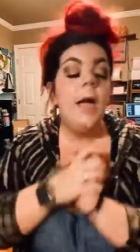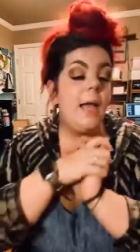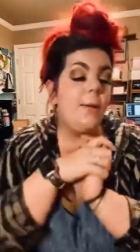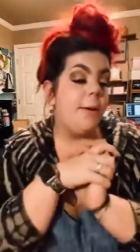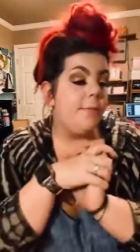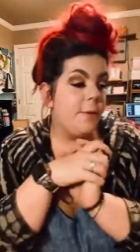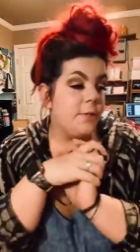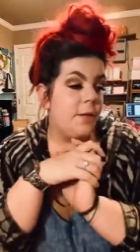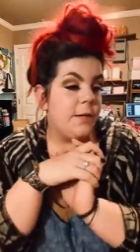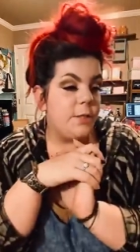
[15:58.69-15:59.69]
Anyway, that was
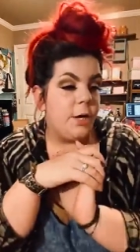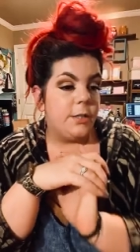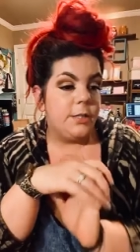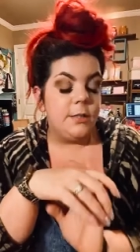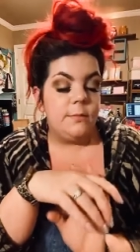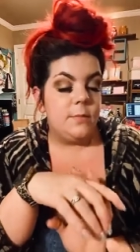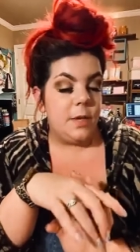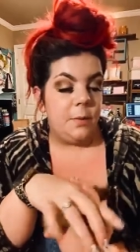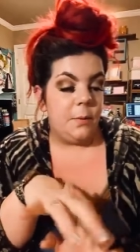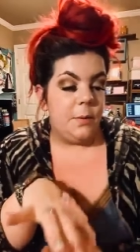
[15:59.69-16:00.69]
a lot of talk to
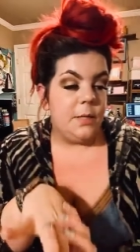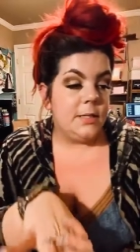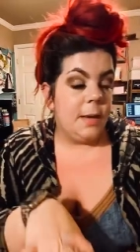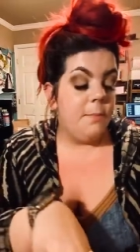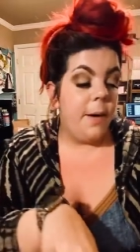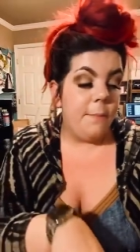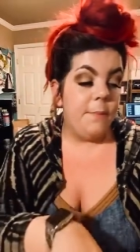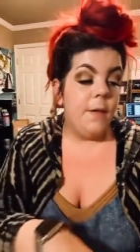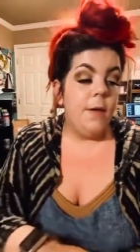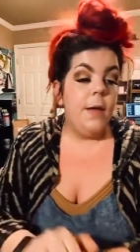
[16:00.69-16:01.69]
say what I wanted to say. But
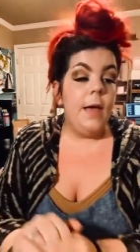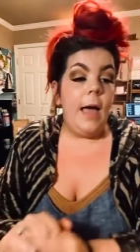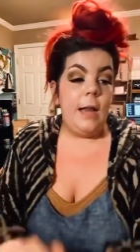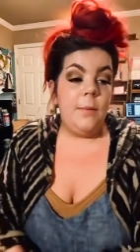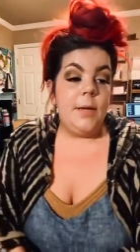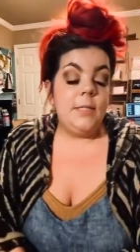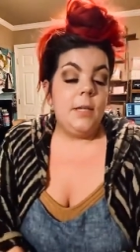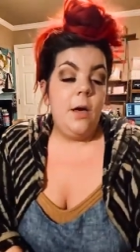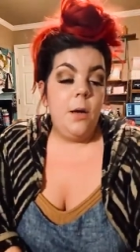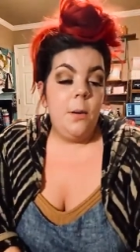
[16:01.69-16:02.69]
anyways,
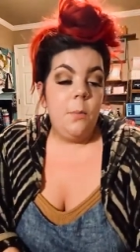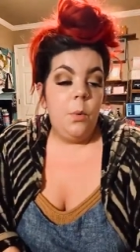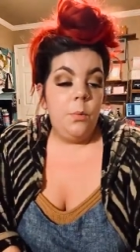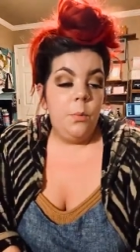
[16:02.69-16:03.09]
9